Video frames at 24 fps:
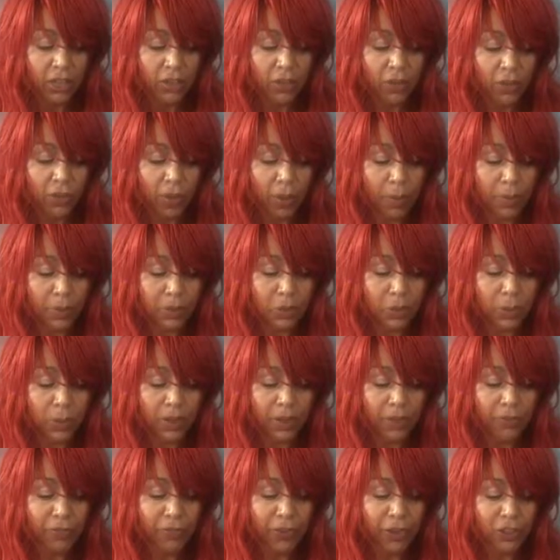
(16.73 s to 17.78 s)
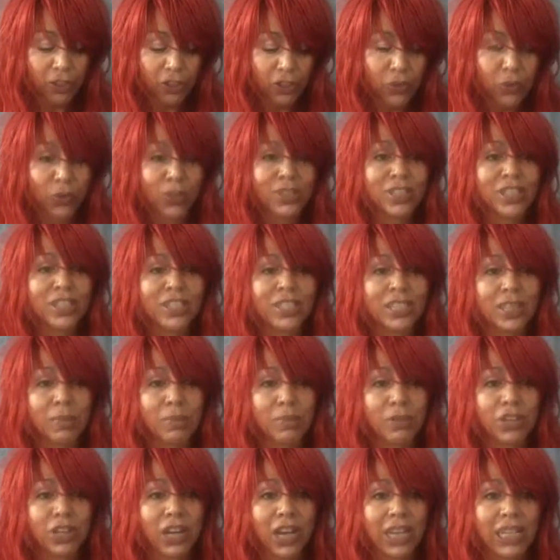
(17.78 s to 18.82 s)
November 21st, or
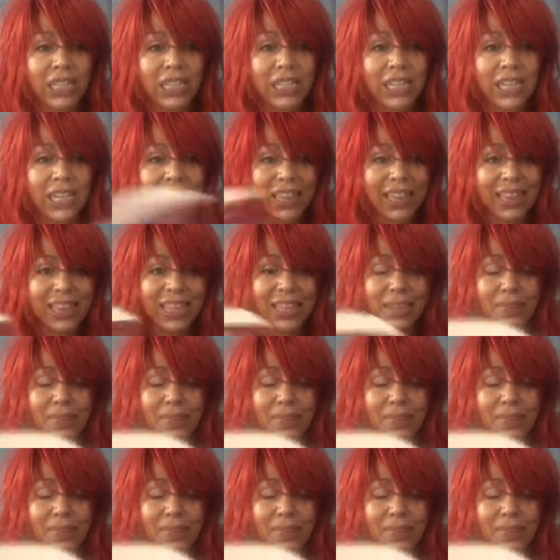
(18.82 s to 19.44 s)
December 19th.